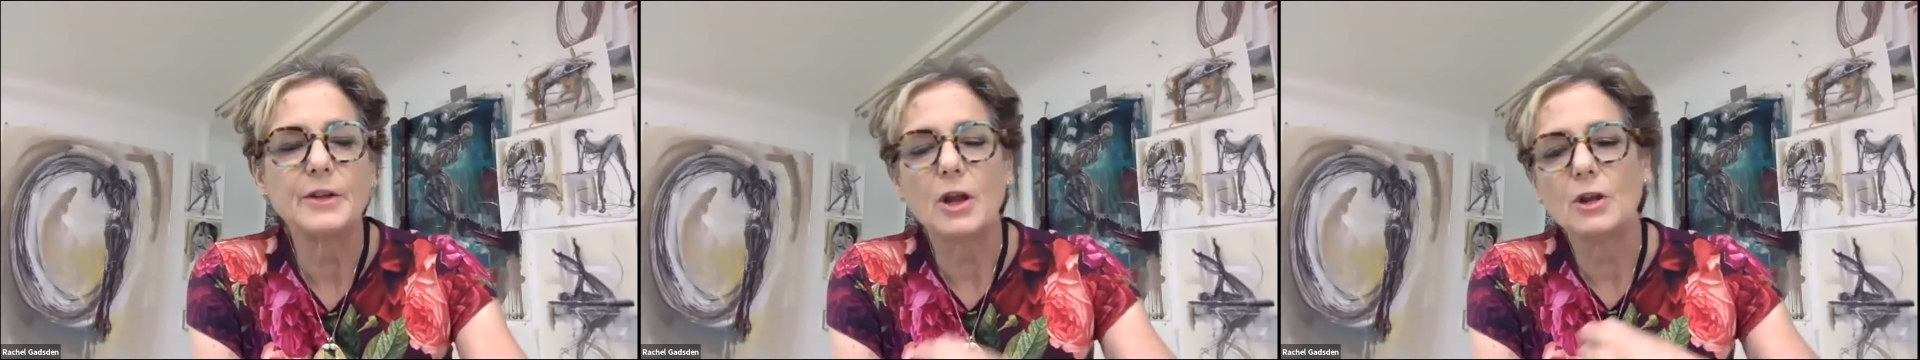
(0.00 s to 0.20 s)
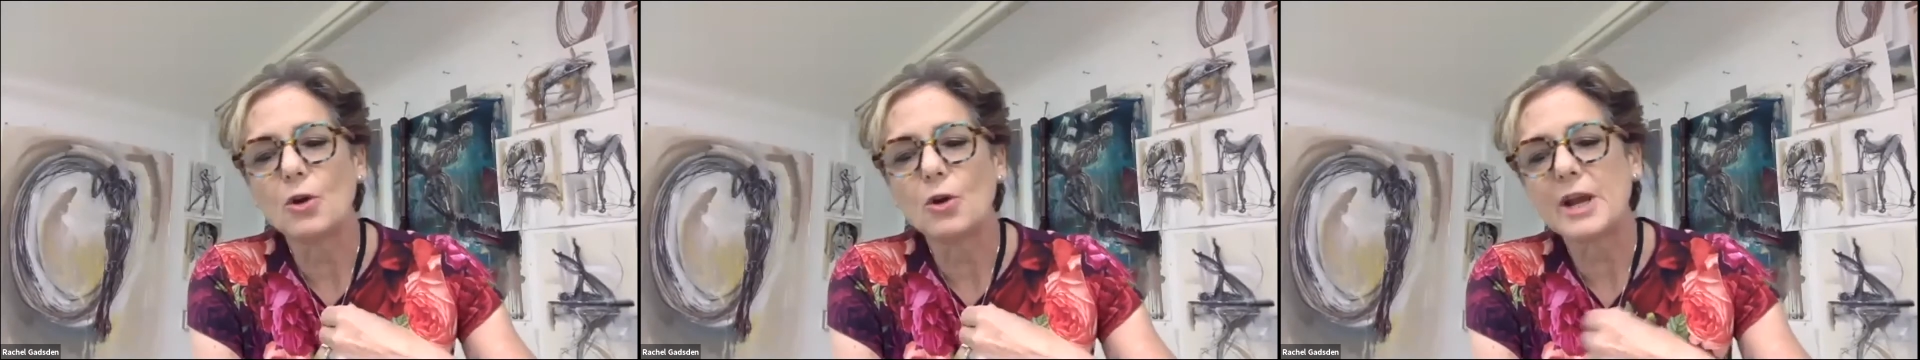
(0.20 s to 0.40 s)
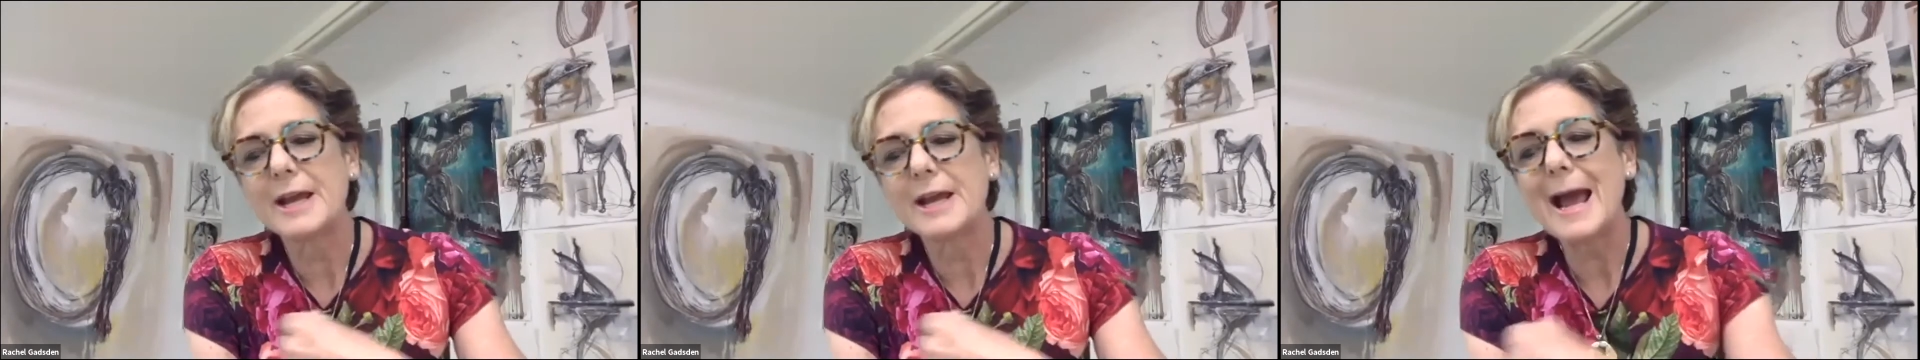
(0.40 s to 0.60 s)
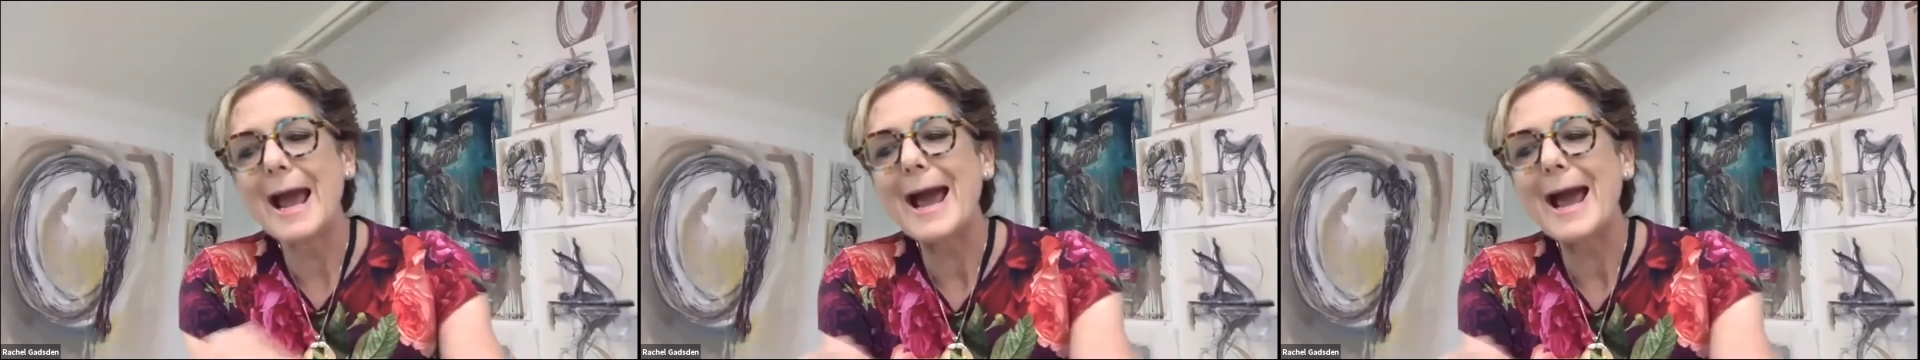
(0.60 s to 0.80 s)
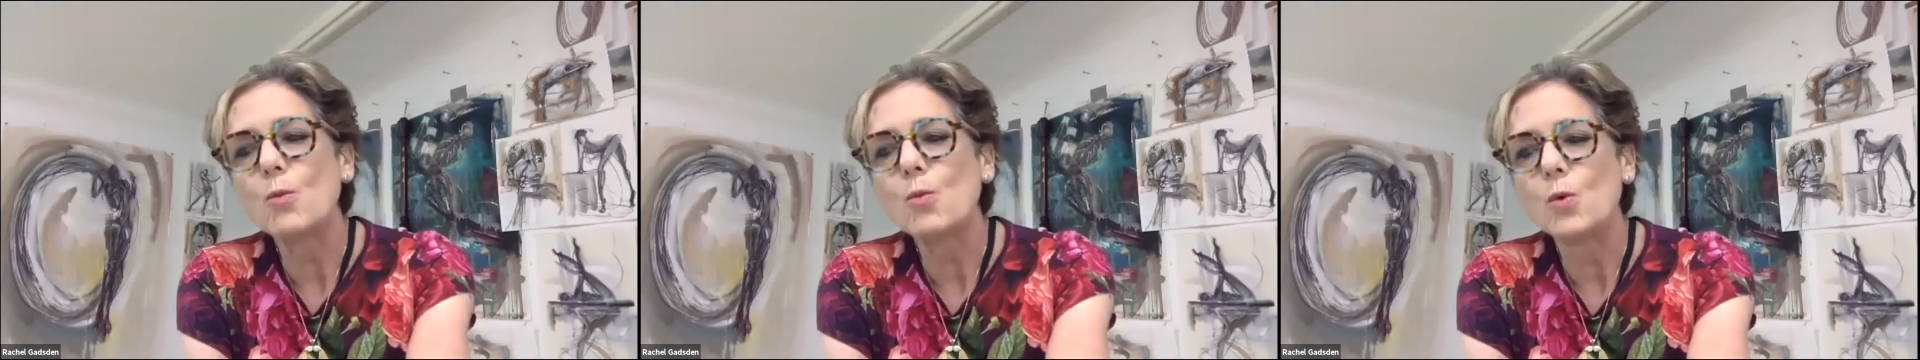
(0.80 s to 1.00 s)
looking
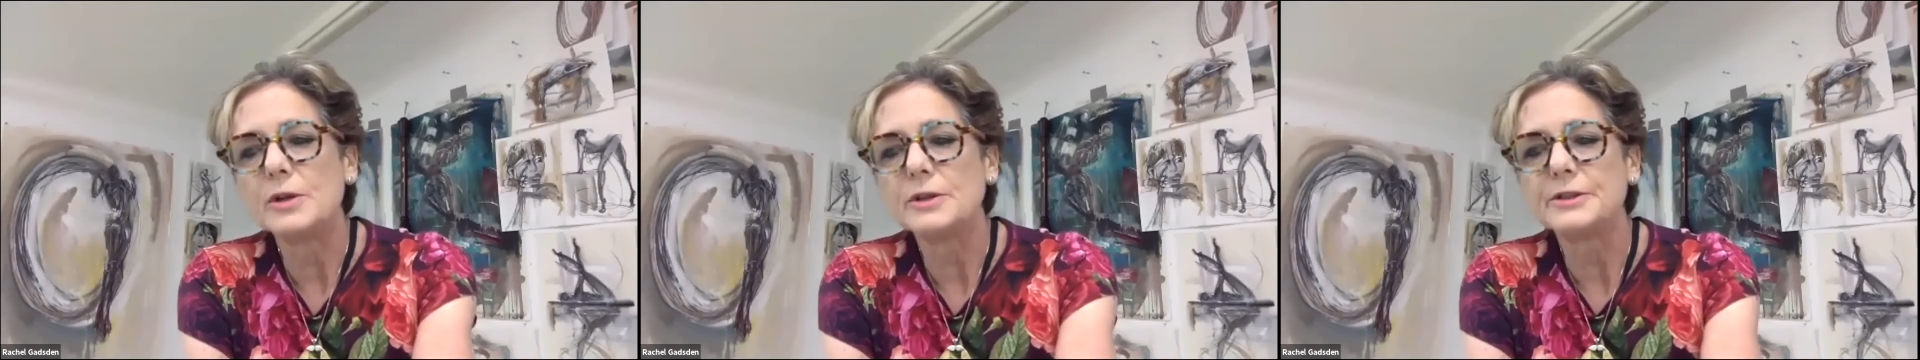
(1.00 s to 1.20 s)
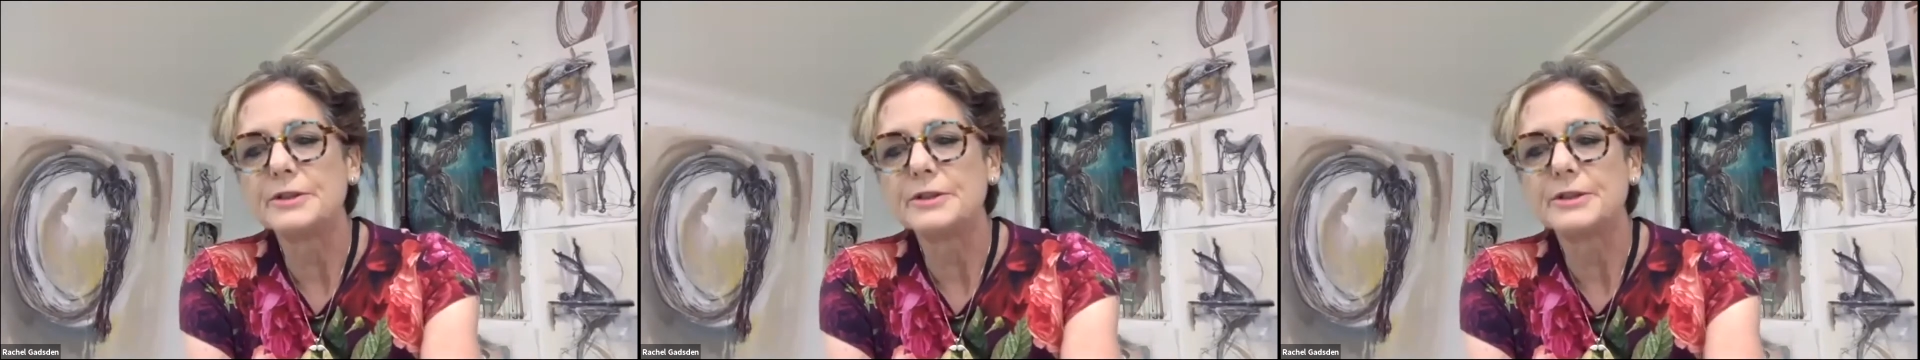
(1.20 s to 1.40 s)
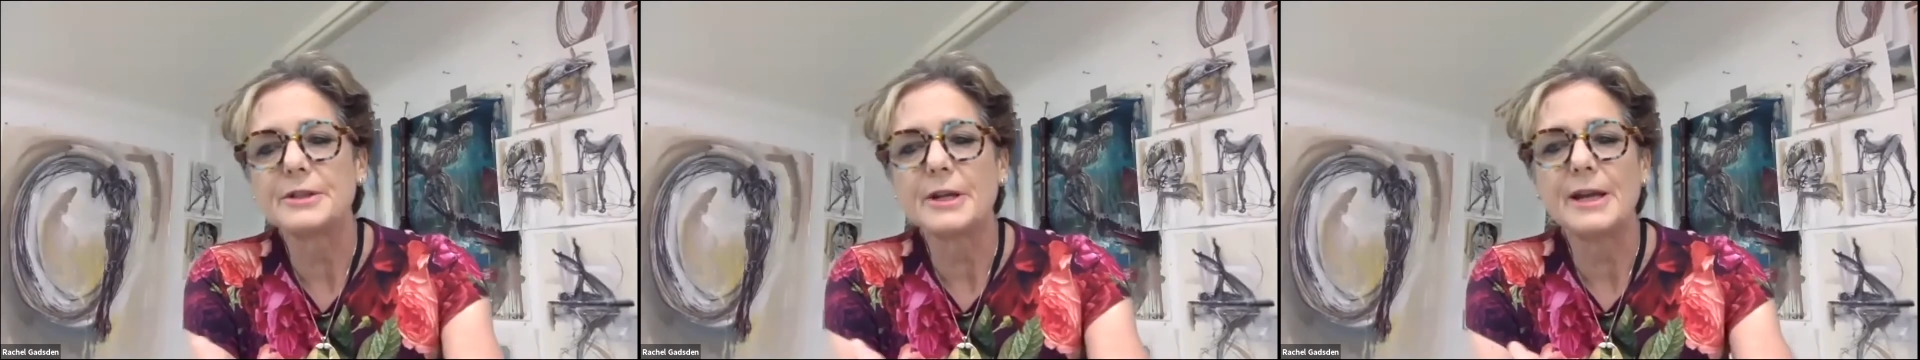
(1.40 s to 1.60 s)
outwards,